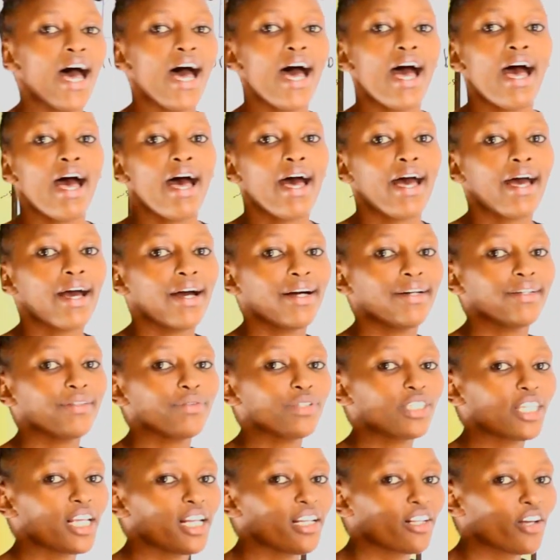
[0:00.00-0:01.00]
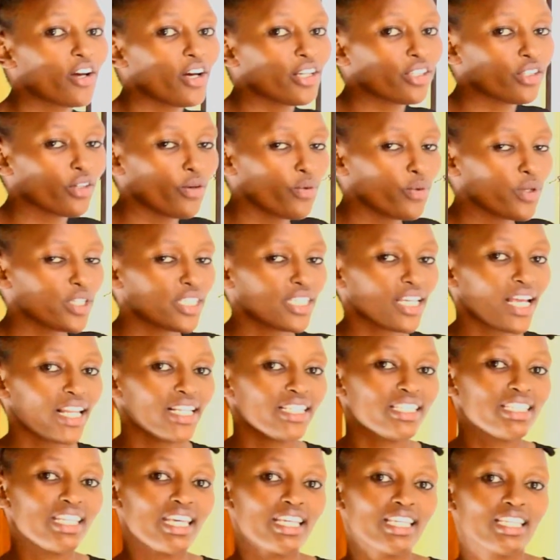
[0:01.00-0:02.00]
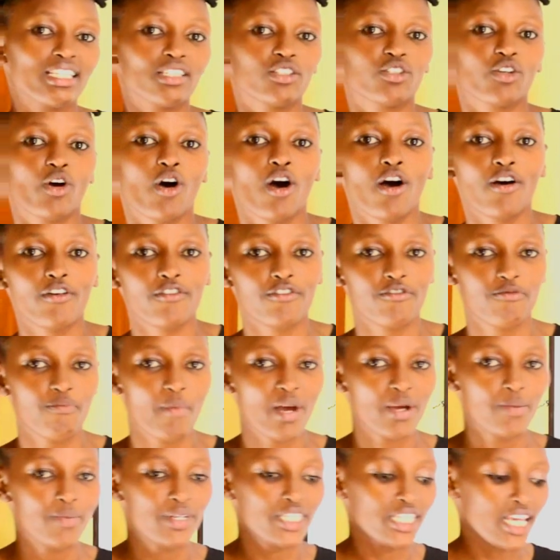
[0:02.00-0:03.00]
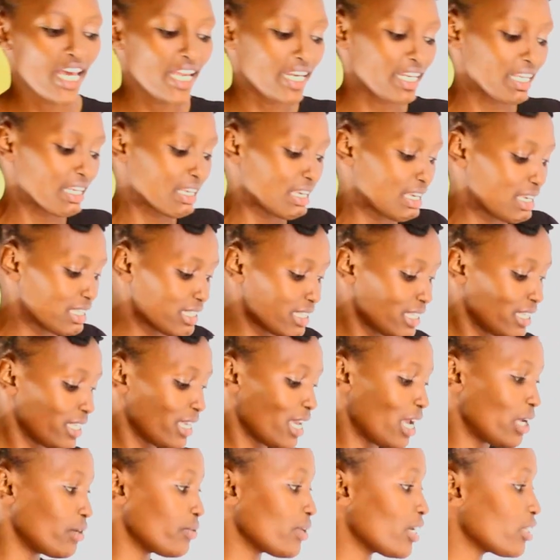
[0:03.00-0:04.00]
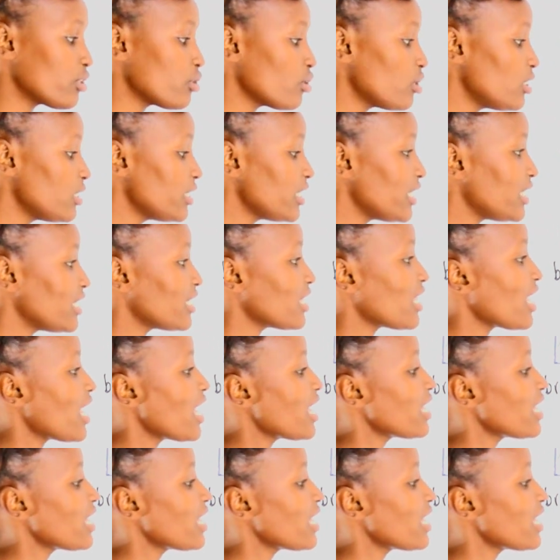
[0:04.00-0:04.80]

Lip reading: we shall take it off by measuring it, and we are told in the